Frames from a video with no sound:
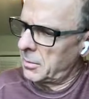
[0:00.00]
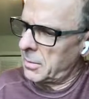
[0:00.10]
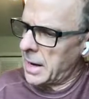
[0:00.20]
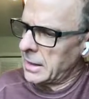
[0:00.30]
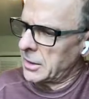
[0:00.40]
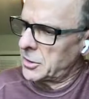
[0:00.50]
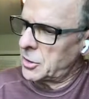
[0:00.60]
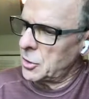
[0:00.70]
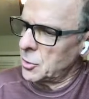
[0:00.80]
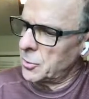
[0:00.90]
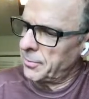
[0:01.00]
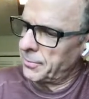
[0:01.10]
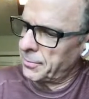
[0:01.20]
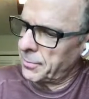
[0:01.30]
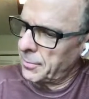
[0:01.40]
-2.
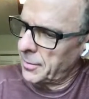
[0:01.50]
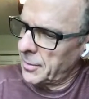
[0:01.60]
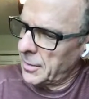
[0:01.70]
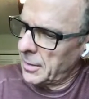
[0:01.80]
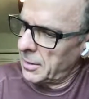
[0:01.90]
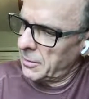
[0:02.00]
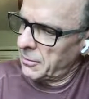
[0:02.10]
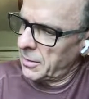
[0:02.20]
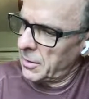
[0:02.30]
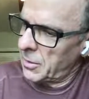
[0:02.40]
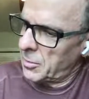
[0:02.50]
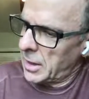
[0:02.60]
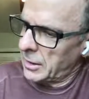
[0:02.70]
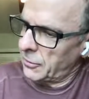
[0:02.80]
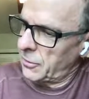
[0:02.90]
0
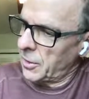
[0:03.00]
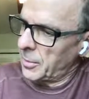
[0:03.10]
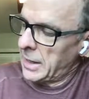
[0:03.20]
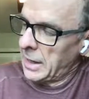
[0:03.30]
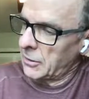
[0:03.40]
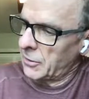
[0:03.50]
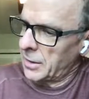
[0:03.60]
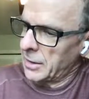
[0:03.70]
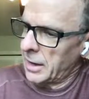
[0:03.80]
minus 2. I'm canceling